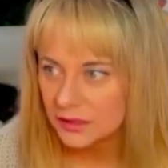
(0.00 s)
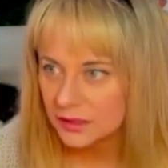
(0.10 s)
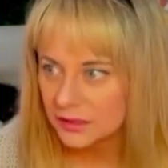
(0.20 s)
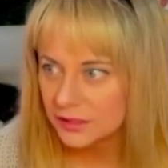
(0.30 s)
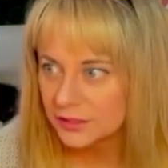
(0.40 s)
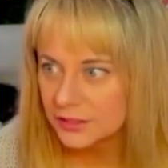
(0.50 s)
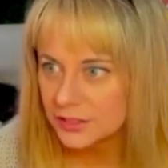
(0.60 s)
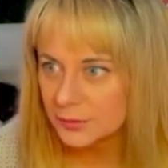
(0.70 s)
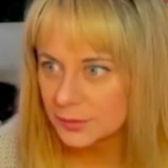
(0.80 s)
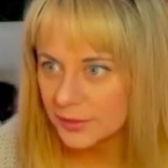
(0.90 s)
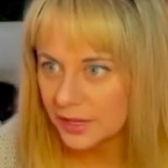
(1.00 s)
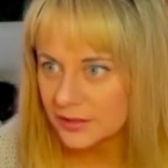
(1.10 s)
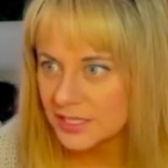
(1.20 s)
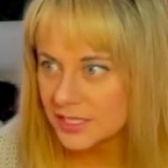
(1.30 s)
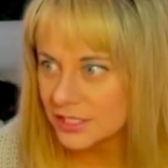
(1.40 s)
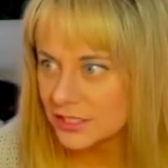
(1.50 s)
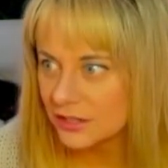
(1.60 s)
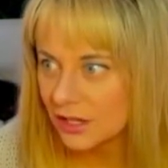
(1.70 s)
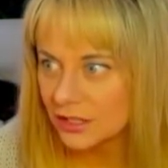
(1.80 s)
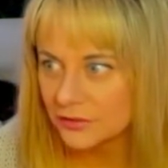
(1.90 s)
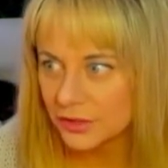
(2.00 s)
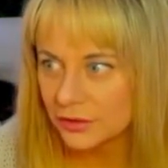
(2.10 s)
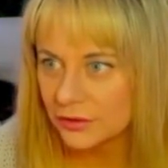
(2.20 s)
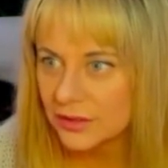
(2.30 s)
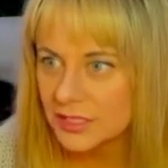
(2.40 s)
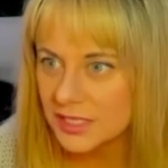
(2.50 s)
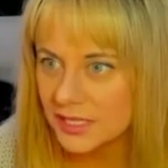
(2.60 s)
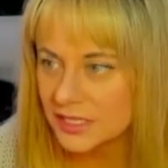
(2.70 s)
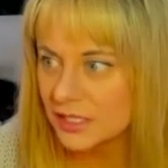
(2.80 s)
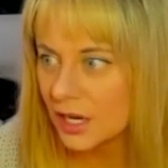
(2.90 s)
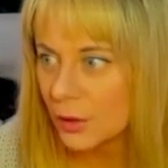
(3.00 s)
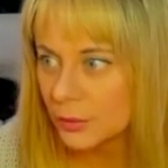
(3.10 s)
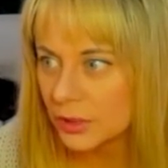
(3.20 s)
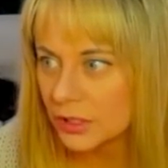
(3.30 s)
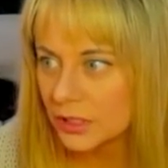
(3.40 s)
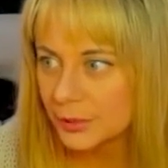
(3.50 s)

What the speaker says: Clear your stupid battle stations, all of you, because that did not work.